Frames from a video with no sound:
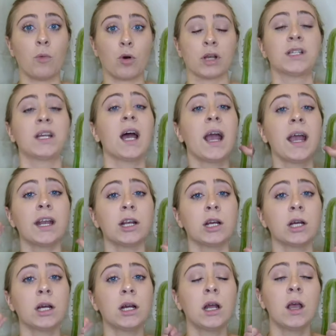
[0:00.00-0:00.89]
more
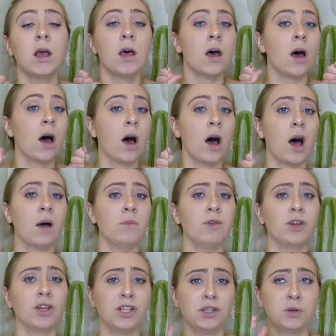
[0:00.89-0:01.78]
tighter
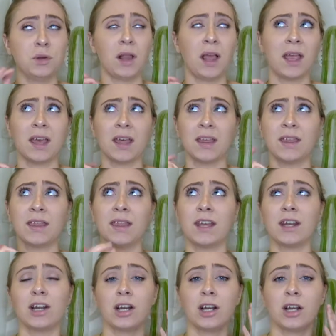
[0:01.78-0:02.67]
um, you could do like
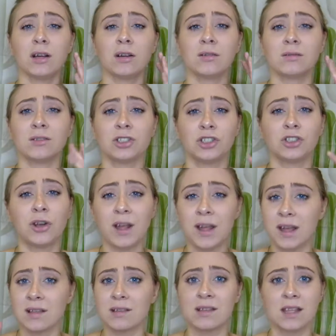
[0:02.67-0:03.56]
thinner
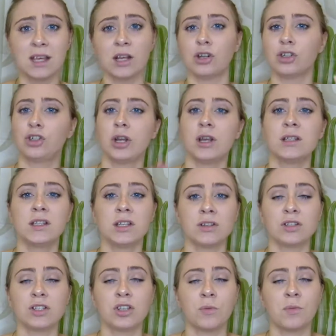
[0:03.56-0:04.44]
strands, thicker strands.
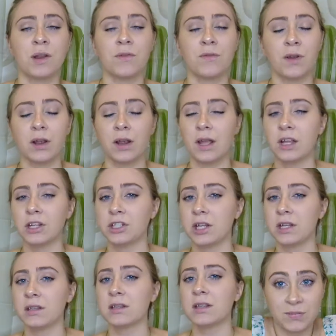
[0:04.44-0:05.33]
There's so many
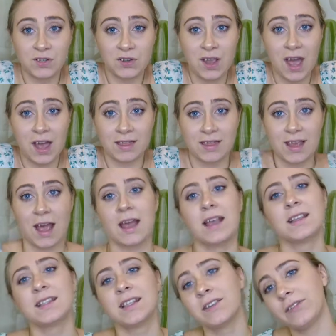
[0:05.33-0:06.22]
variations. So yeah,
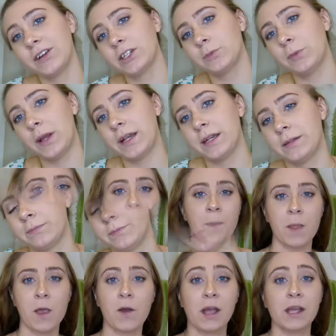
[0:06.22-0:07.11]
that is the French braid.
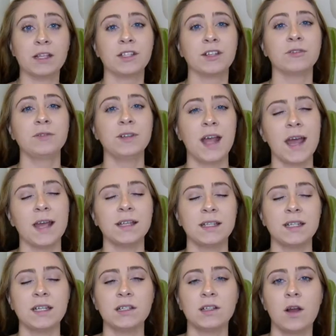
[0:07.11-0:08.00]
Okay, so
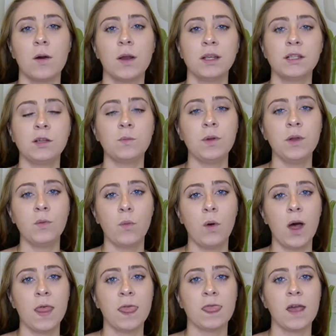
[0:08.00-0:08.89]
next is going to be
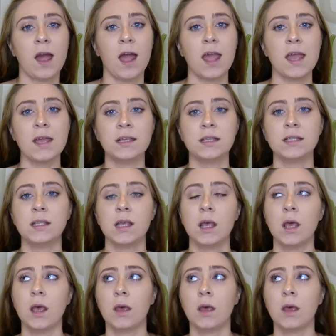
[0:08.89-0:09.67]
one that is